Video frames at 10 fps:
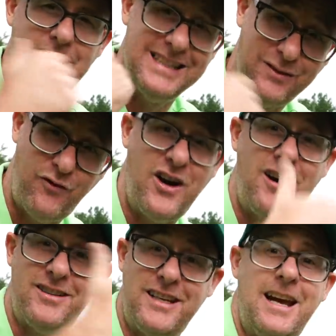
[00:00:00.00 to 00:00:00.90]
is as
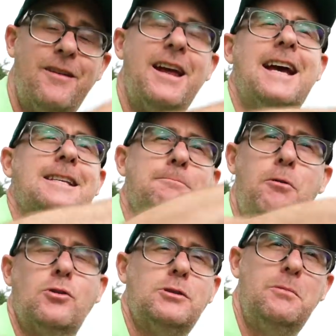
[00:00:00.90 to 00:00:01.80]
far down as
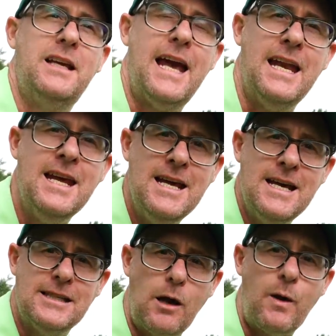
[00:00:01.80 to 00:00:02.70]
possibly can.
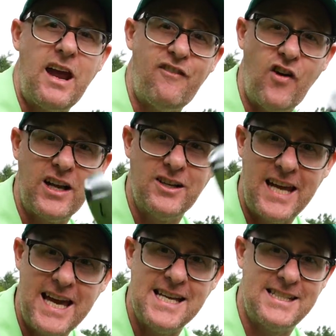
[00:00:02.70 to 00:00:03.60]
So if I could
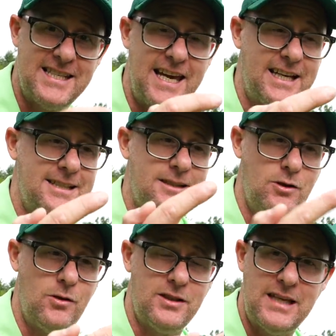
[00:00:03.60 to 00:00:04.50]
hit a six,
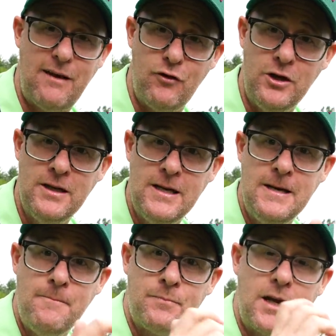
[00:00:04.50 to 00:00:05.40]
not a seven,
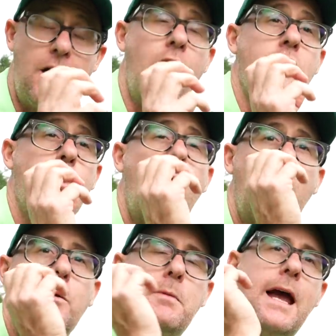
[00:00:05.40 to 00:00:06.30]
and I knew
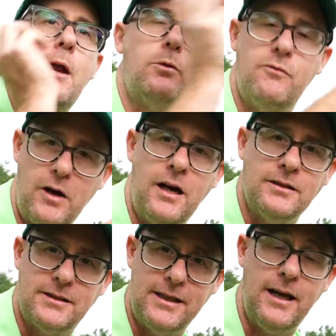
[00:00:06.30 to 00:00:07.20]
I would be able to
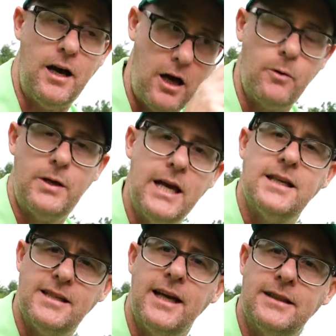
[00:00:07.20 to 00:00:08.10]
advance it, I would hit
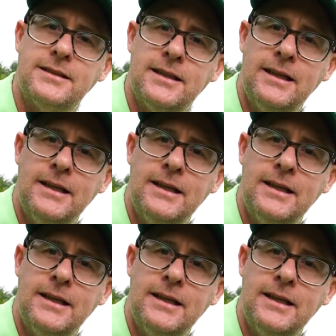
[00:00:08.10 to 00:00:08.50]
a six.